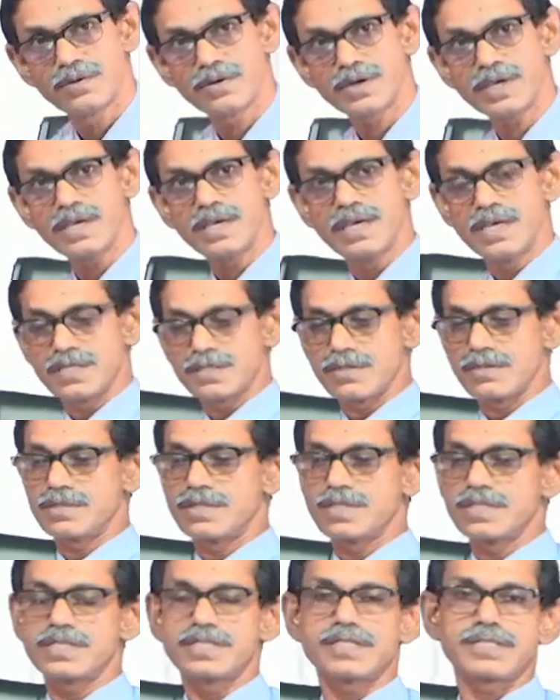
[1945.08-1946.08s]
Okay? So,
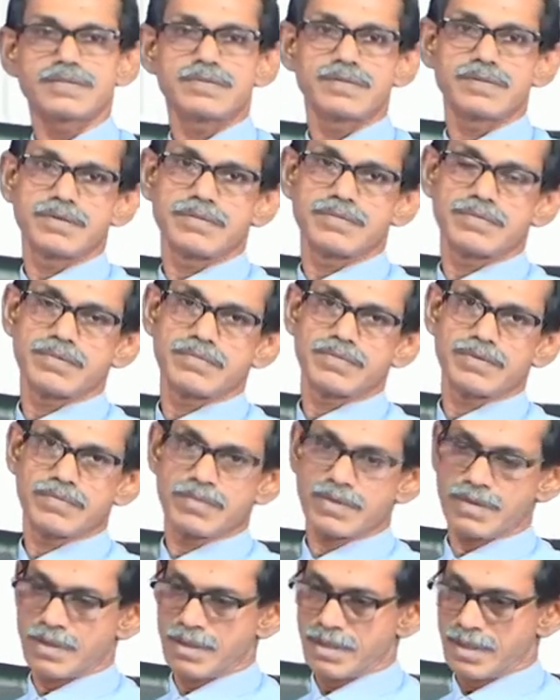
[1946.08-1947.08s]
this is
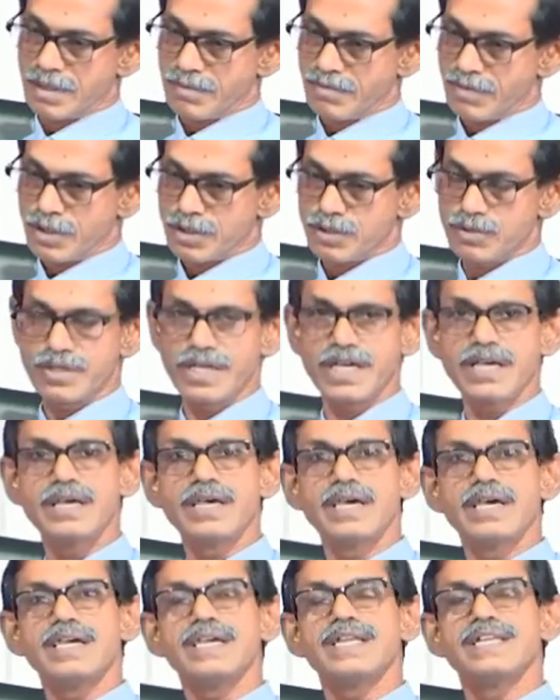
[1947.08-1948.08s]
for today.
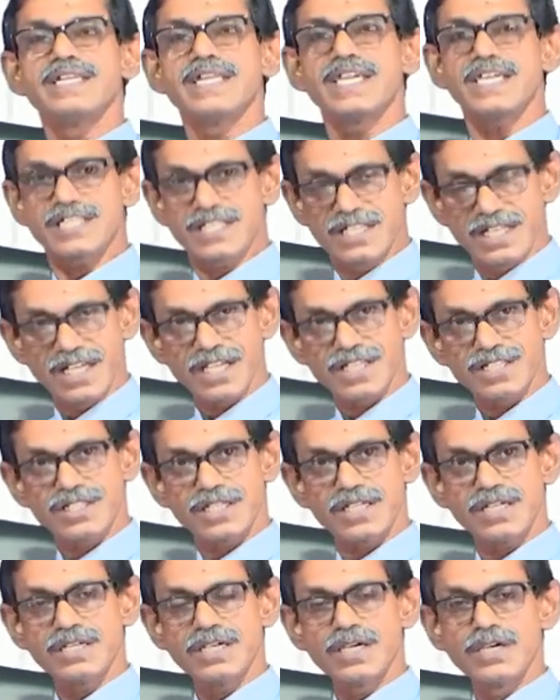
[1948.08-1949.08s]
In next
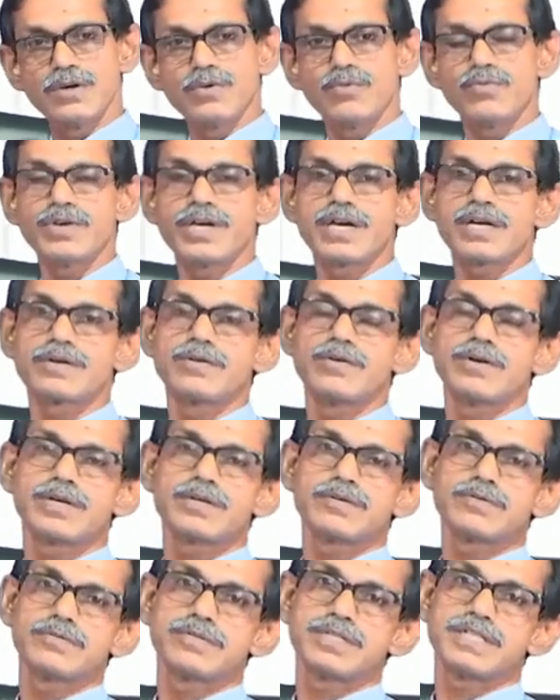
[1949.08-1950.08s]
lecture we are
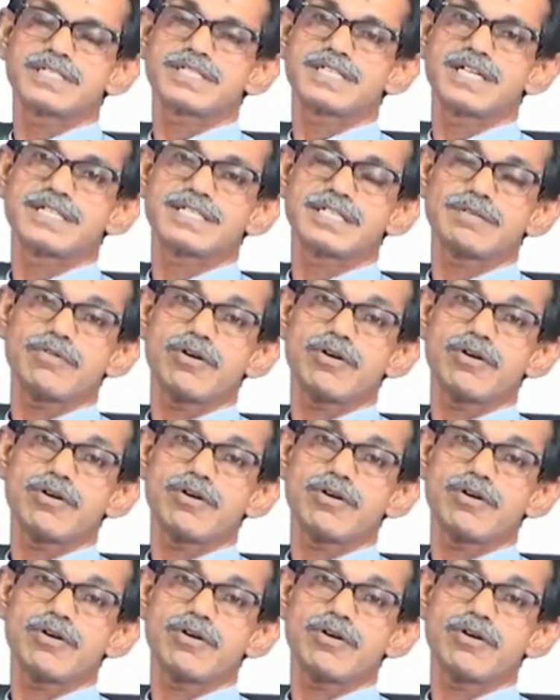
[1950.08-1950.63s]
going to discuss